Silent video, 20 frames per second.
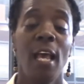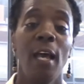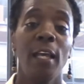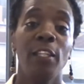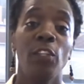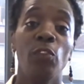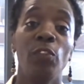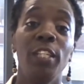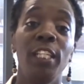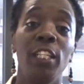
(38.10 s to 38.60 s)

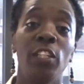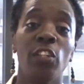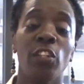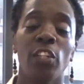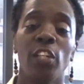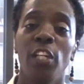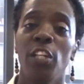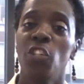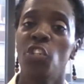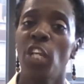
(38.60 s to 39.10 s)
You need
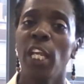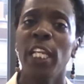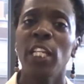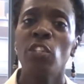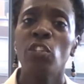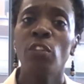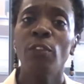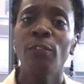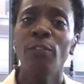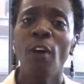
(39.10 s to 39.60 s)
to
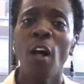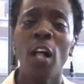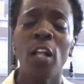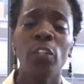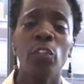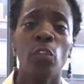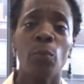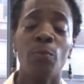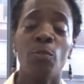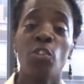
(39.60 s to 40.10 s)
change the
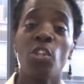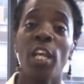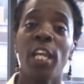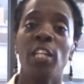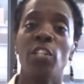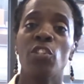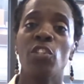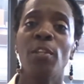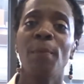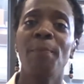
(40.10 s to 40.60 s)
volume,
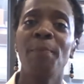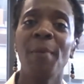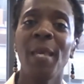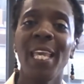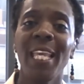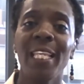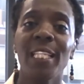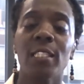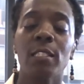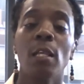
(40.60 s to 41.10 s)
change the
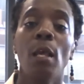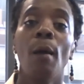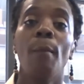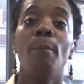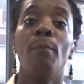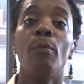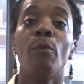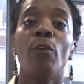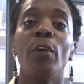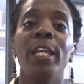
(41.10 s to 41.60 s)
pace,
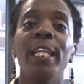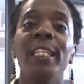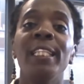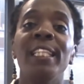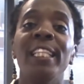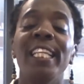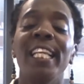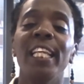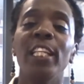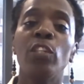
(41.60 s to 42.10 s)
bring
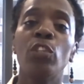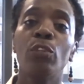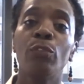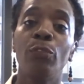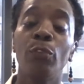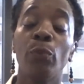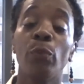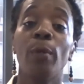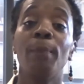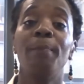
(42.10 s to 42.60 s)
the
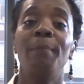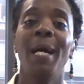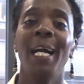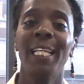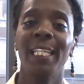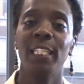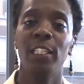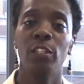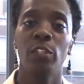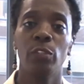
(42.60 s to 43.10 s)
interviewer
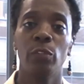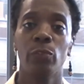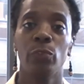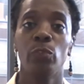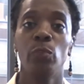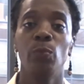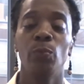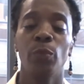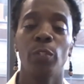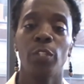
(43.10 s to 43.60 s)
back into the
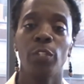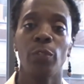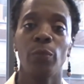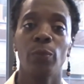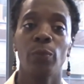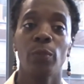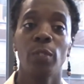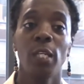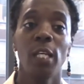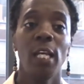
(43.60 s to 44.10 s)
room with you.
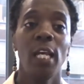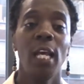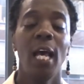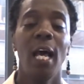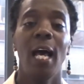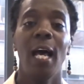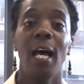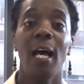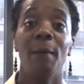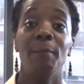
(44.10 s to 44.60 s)

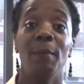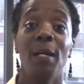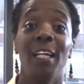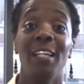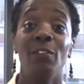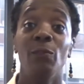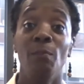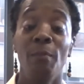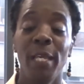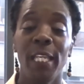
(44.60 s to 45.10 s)

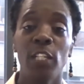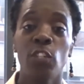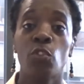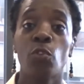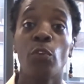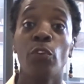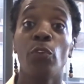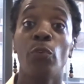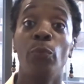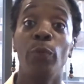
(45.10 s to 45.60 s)
Make
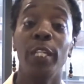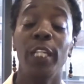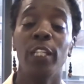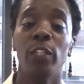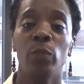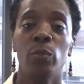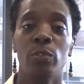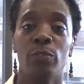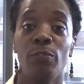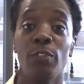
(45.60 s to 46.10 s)
sure you're
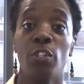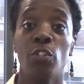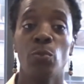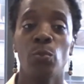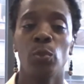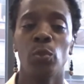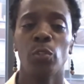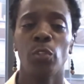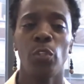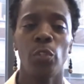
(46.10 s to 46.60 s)
reading those
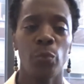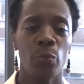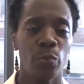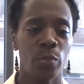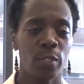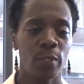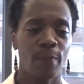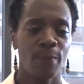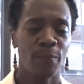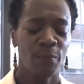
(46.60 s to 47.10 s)
visual
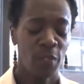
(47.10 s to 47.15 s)
cues.